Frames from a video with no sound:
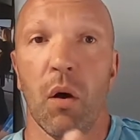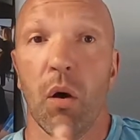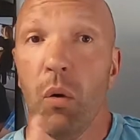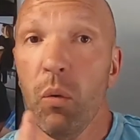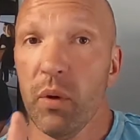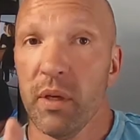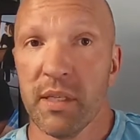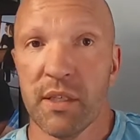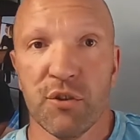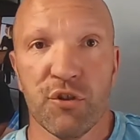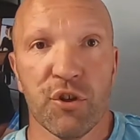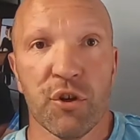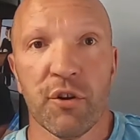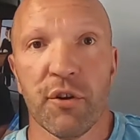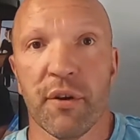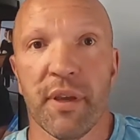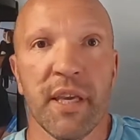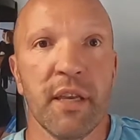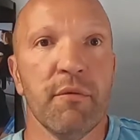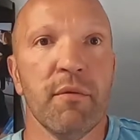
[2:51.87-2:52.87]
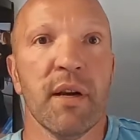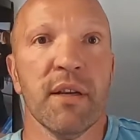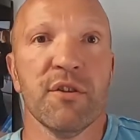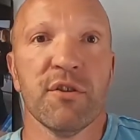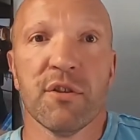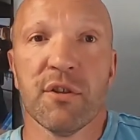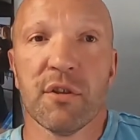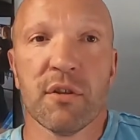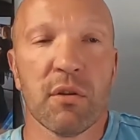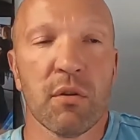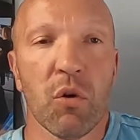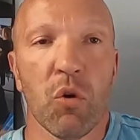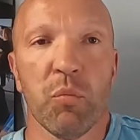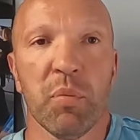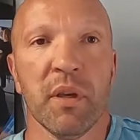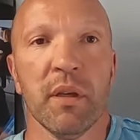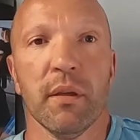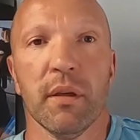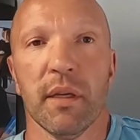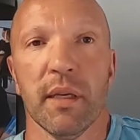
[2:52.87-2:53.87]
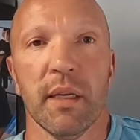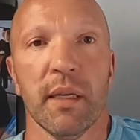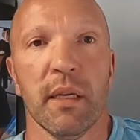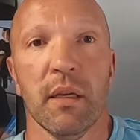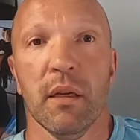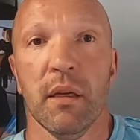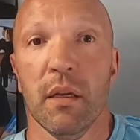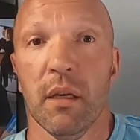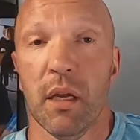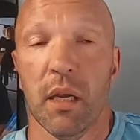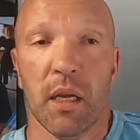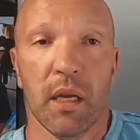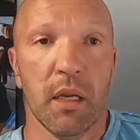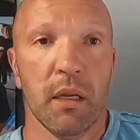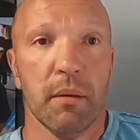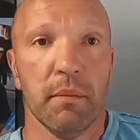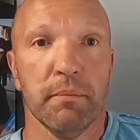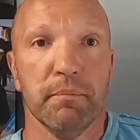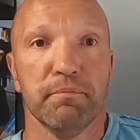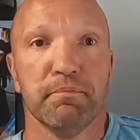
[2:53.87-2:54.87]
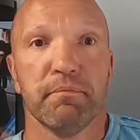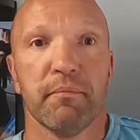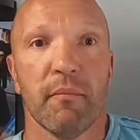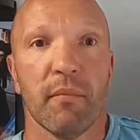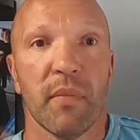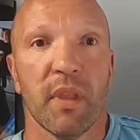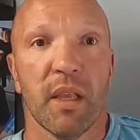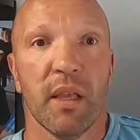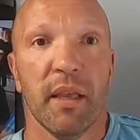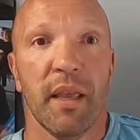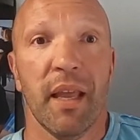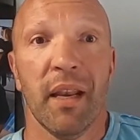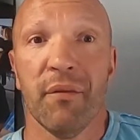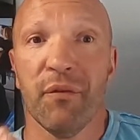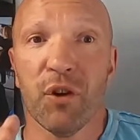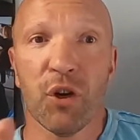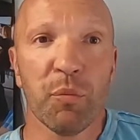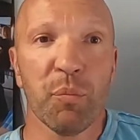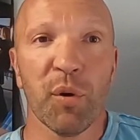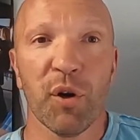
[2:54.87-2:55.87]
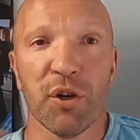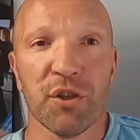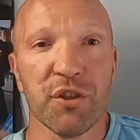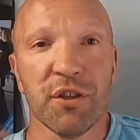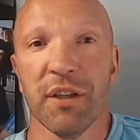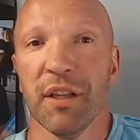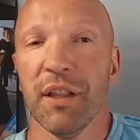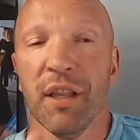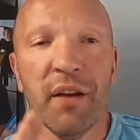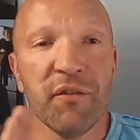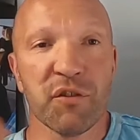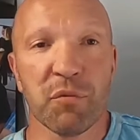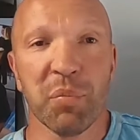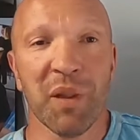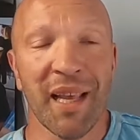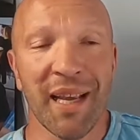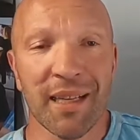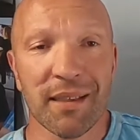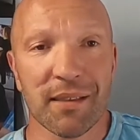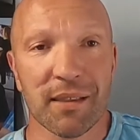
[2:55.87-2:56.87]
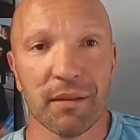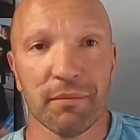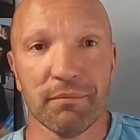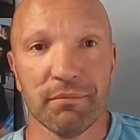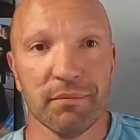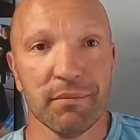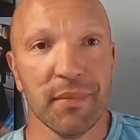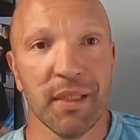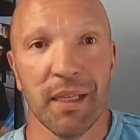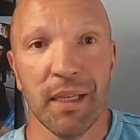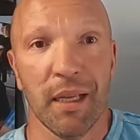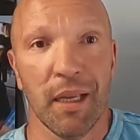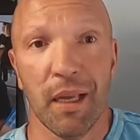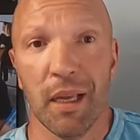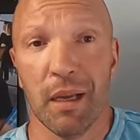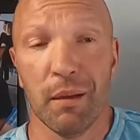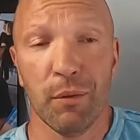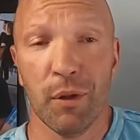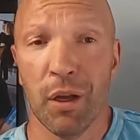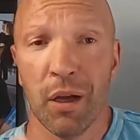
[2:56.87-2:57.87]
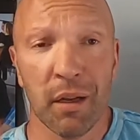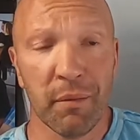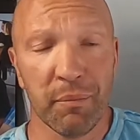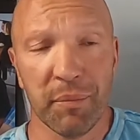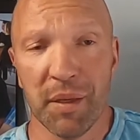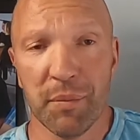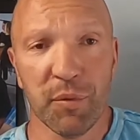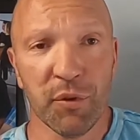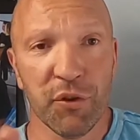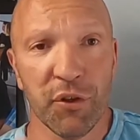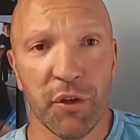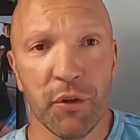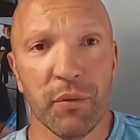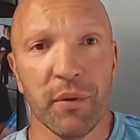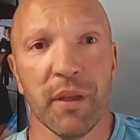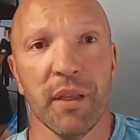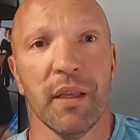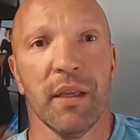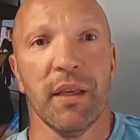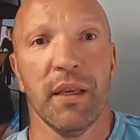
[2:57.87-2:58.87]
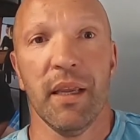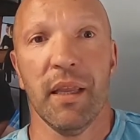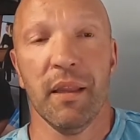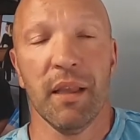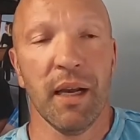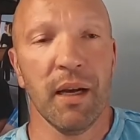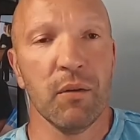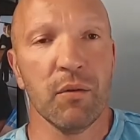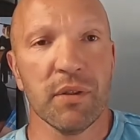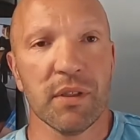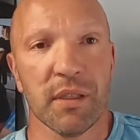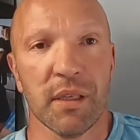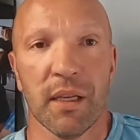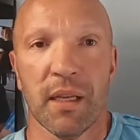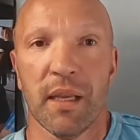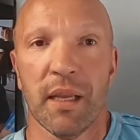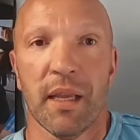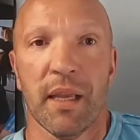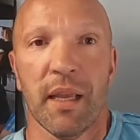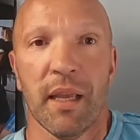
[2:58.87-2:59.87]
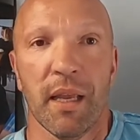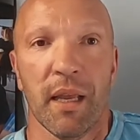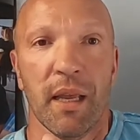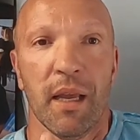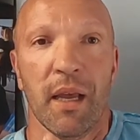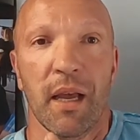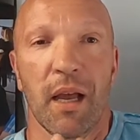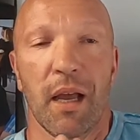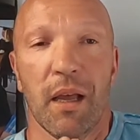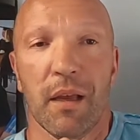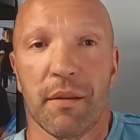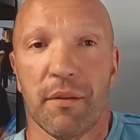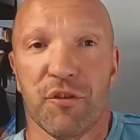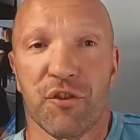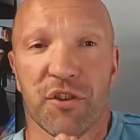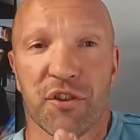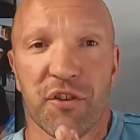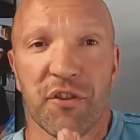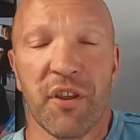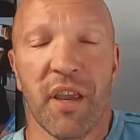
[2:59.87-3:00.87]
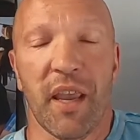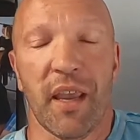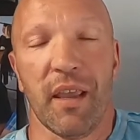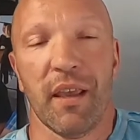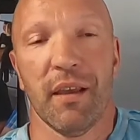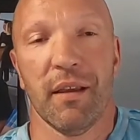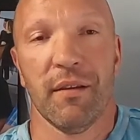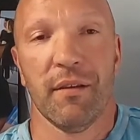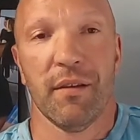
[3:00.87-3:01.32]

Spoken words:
Always ensure your heat registers are open. And if you're a person that loves plants, a lot of people do in the house, just think,